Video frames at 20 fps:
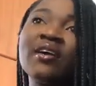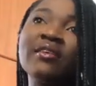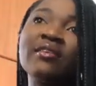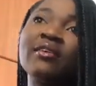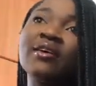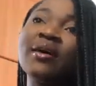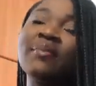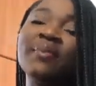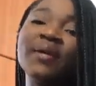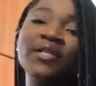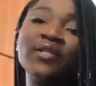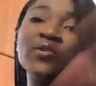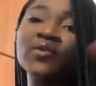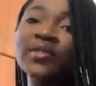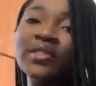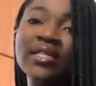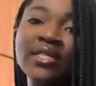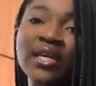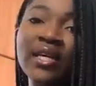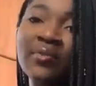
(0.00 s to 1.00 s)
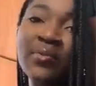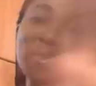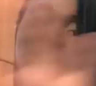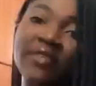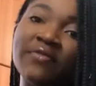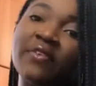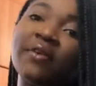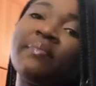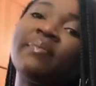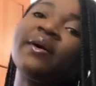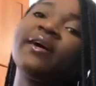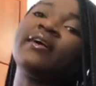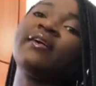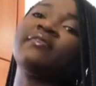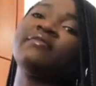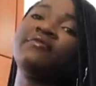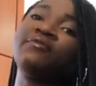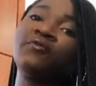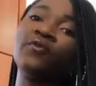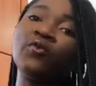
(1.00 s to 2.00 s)
Cappadocia and Utapapa
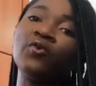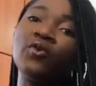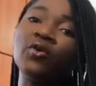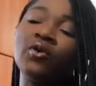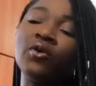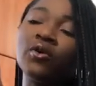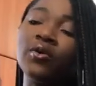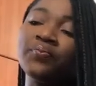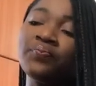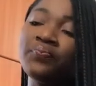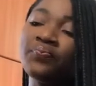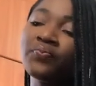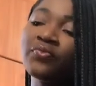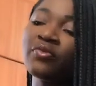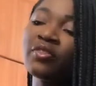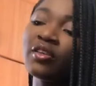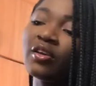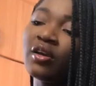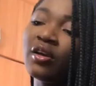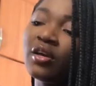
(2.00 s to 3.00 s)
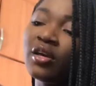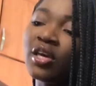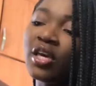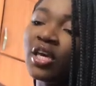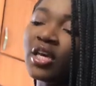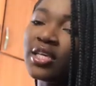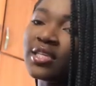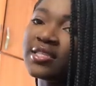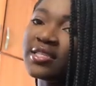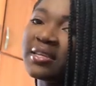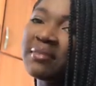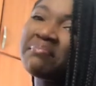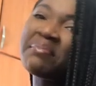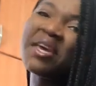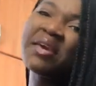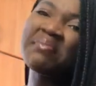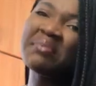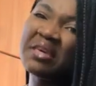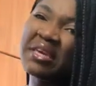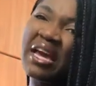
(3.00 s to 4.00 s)
for it's
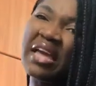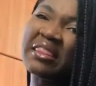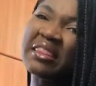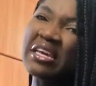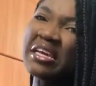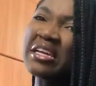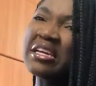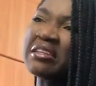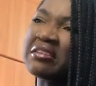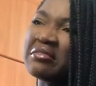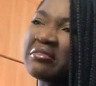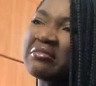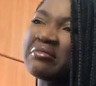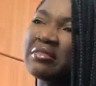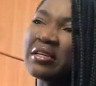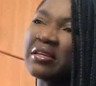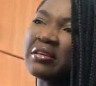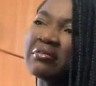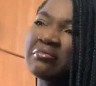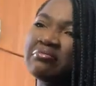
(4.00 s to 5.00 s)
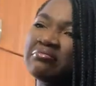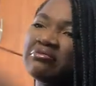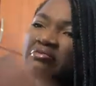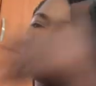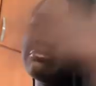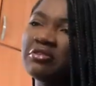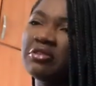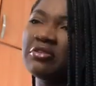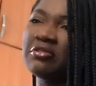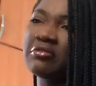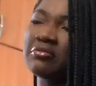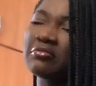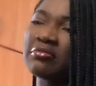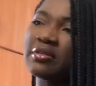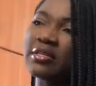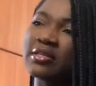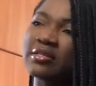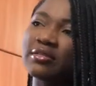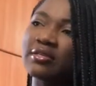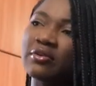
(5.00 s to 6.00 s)
maybe I think it, it you know
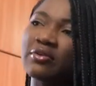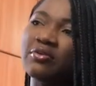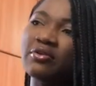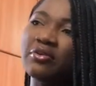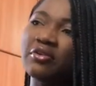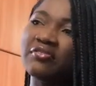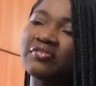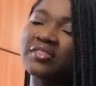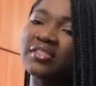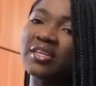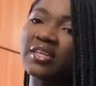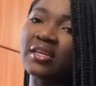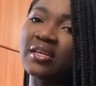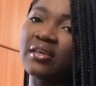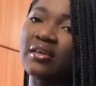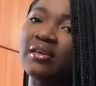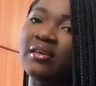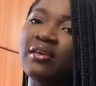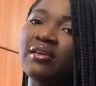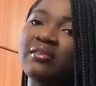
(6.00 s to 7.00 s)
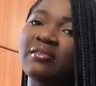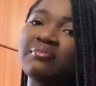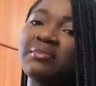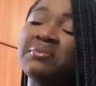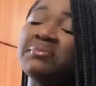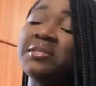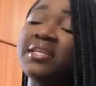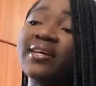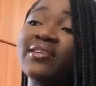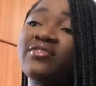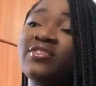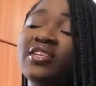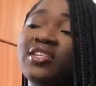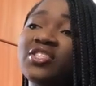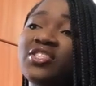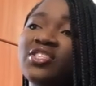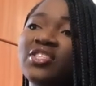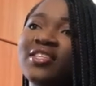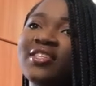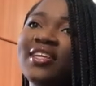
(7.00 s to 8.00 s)
this is the whole of Turkey maybe their
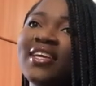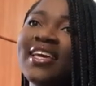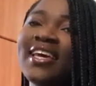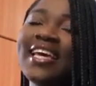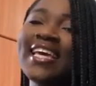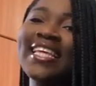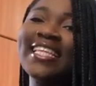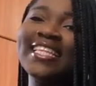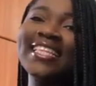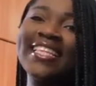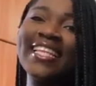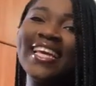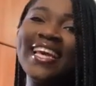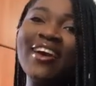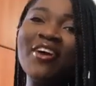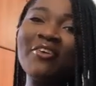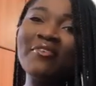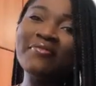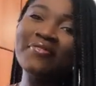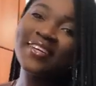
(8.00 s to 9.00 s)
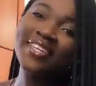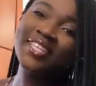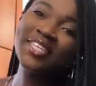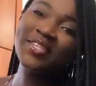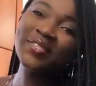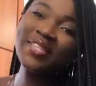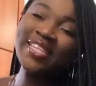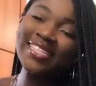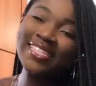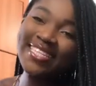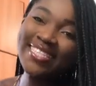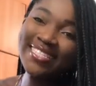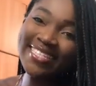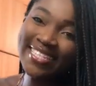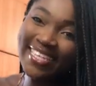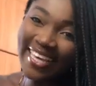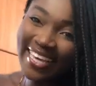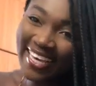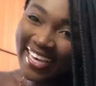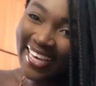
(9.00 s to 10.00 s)
tradition they offer you
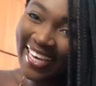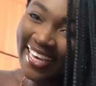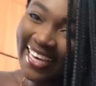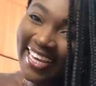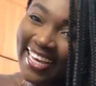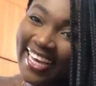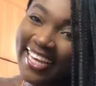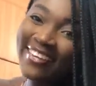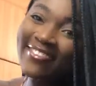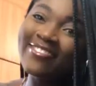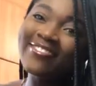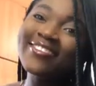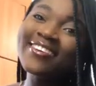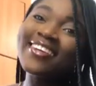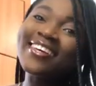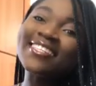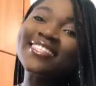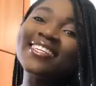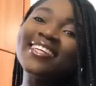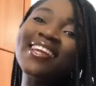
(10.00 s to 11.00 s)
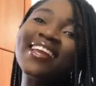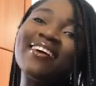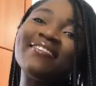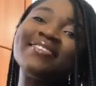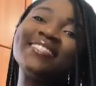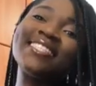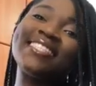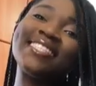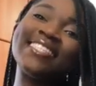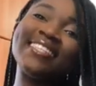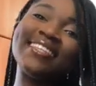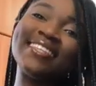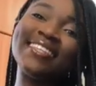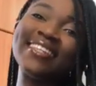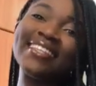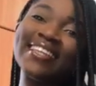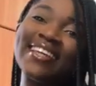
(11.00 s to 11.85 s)
tea and who doesn't love tea